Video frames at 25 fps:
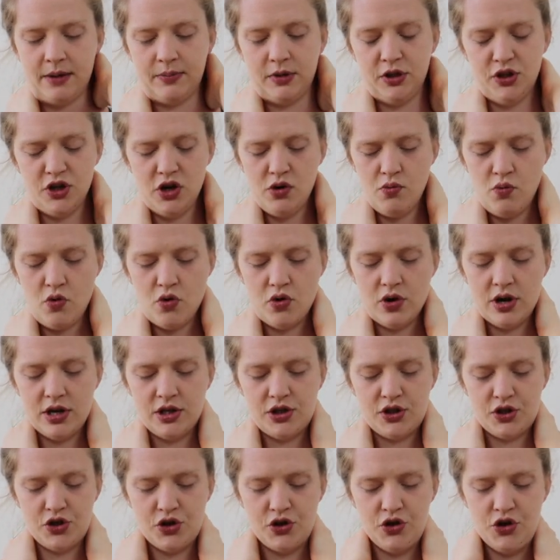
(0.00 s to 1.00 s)
But don't worry
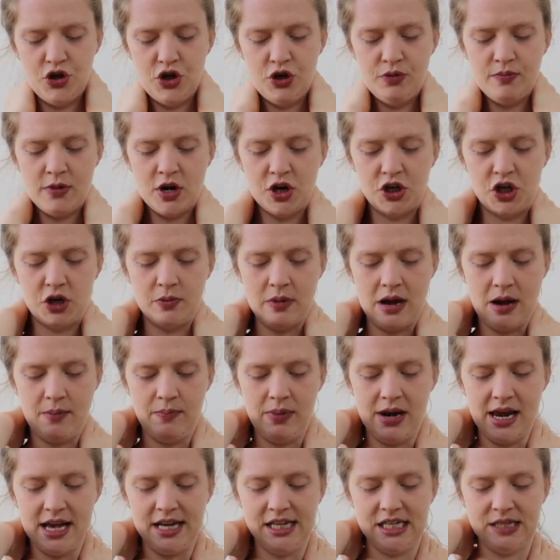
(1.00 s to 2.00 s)
too much
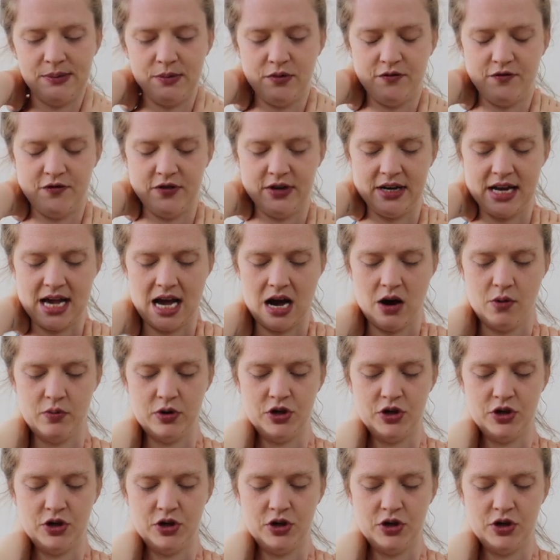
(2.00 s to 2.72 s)
about placement for now.